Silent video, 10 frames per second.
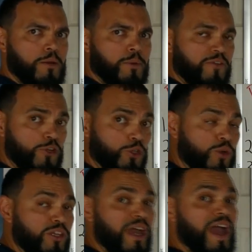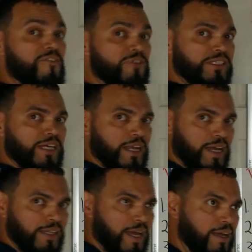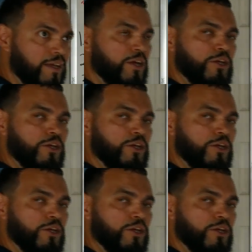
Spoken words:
But if you're doing every set like that,